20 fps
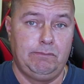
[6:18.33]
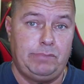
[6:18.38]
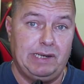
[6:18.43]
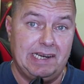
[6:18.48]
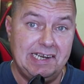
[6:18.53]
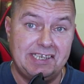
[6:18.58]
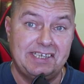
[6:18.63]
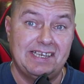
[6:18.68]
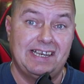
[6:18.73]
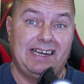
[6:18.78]

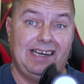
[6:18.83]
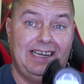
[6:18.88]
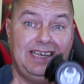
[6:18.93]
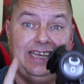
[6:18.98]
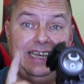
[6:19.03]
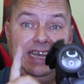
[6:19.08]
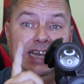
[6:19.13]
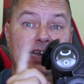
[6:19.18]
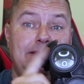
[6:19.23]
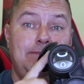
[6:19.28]

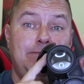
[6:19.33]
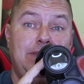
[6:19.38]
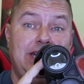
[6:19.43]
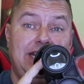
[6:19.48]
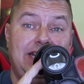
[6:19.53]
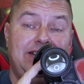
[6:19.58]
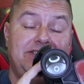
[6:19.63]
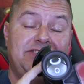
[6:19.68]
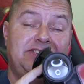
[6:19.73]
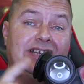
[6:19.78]
Basically, it
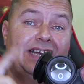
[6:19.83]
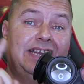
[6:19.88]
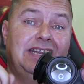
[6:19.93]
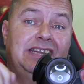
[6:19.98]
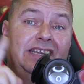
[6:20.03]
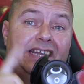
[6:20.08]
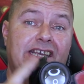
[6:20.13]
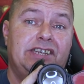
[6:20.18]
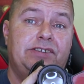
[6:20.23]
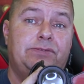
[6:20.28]
means that
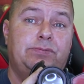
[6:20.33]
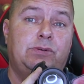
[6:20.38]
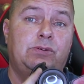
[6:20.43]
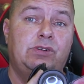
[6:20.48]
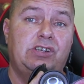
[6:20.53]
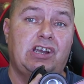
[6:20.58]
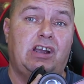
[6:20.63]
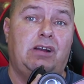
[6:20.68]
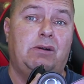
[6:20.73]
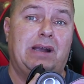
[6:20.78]
this
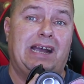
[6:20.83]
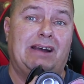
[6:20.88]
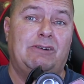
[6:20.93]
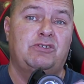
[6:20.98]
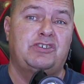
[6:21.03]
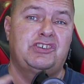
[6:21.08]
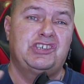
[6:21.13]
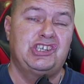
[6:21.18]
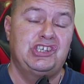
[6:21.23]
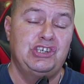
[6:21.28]
will go
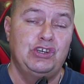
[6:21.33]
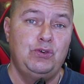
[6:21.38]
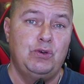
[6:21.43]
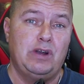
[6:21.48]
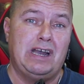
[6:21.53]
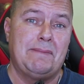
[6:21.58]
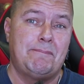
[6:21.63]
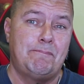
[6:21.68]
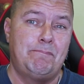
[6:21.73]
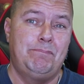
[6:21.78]
out
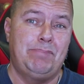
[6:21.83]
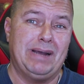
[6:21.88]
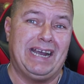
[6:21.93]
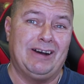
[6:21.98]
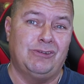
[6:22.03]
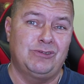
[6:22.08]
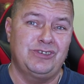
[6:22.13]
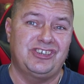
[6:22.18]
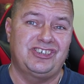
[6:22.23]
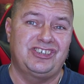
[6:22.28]
to
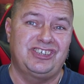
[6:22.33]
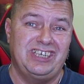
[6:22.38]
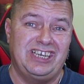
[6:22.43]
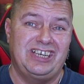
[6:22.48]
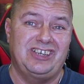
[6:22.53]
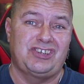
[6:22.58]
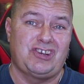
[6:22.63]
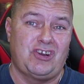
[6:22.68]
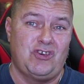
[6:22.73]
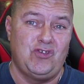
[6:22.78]
about
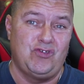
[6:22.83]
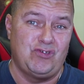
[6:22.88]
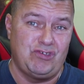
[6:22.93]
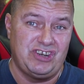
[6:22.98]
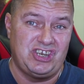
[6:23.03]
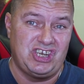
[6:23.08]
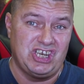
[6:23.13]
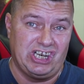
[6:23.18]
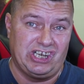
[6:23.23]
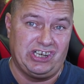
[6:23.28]

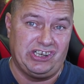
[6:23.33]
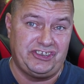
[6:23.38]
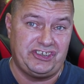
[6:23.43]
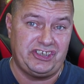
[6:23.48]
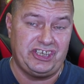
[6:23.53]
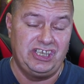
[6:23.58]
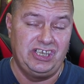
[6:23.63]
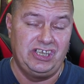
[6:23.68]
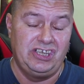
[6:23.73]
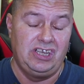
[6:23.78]
600
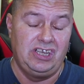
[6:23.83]
yards.